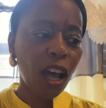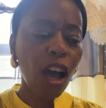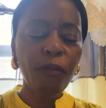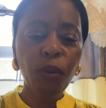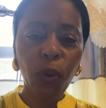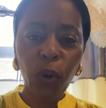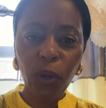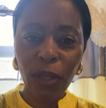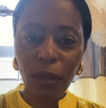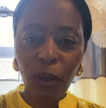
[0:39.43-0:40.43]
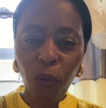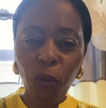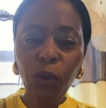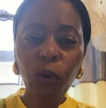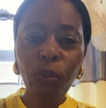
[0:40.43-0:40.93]
of the word,
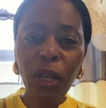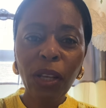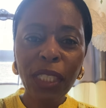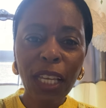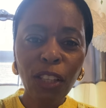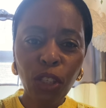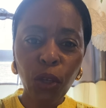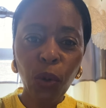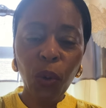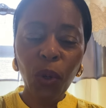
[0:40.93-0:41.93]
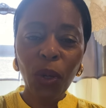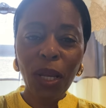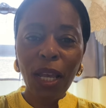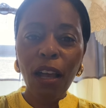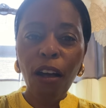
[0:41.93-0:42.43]
which will bring us into
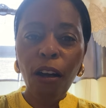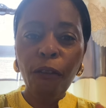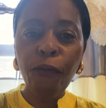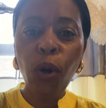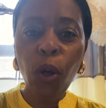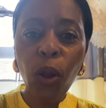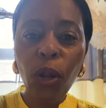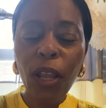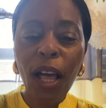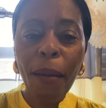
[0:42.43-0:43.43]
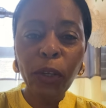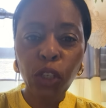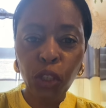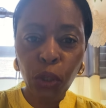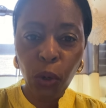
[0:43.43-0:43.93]
full,
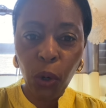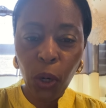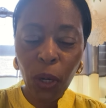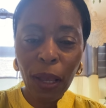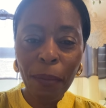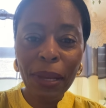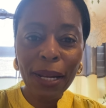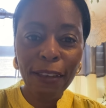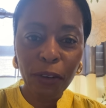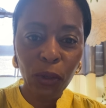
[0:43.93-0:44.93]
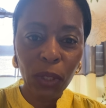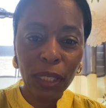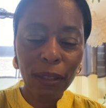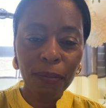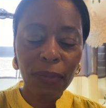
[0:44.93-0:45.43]
mature believers